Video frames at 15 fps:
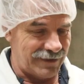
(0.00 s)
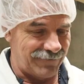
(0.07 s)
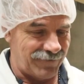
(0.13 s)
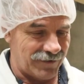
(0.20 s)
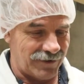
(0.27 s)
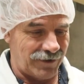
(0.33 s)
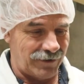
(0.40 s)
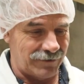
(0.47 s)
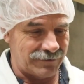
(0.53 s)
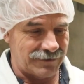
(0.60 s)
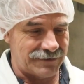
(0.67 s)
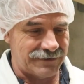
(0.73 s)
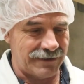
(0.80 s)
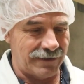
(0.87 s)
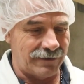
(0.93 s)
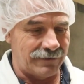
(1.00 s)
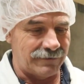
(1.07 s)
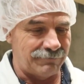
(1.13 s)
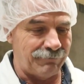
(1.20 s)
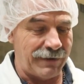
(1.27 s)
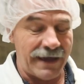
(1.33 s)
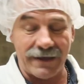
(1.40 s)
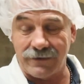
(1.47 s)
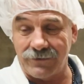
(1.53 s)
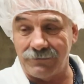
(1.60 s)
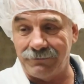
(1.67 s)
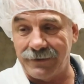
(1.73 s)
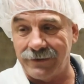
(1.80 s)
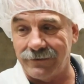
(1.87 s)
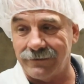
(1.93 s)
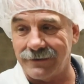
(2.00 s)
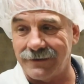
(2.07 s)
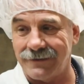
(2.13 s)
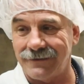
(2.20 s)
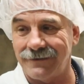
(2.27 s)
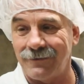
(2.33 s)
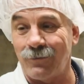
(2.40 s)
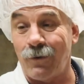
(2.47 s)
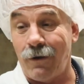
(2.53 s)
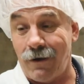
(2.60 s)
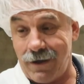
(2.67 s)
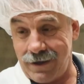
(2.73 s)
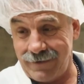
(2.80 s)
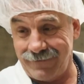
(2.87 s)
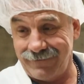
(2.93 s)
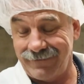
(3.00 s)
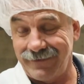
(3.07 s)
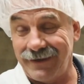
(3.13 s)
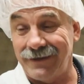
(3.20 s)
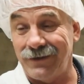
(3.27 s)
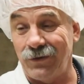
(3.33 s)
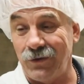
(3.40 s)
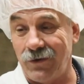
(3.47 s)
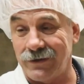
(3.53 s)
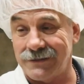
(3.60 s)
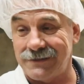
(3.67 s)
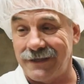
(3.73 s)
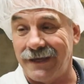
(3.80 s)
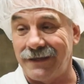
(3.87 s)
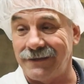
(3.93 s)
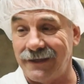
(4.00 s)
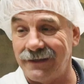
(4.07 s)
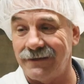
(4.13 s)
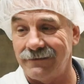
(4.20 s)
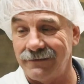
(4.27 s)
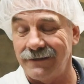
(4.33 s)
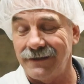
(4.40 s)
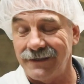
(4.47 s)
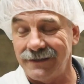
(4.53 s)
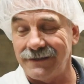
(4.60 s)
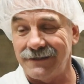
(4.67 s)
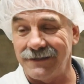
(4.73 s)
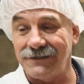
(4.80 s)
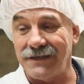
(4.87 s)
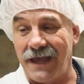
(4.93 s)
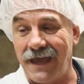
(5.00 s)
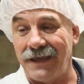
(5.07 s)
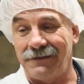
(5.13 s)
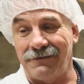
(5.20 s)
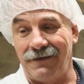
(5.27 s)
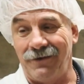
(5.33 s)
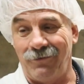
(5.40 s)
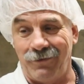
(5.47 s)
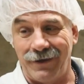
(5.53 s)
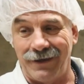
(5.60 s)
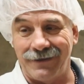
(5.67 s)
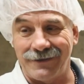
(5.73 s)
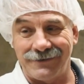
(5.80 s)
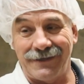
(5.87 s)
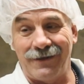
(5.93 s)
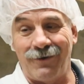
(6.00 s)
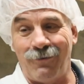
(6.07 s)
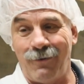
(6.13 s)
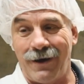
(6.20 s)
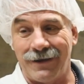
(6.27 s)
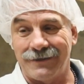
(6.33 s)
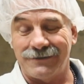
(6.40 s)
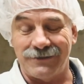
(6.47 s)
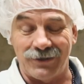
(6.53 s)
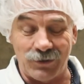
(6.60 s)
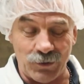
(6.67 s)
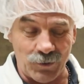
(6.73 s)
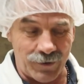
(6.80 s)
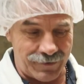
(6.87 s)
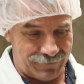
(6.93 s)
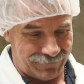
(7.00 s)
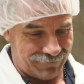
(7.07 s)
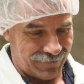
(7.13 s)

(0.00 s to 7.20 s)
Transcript: difficult to sell bottled milk raw in new york state and they, it's designed that way because they don't yeah. want us to do it.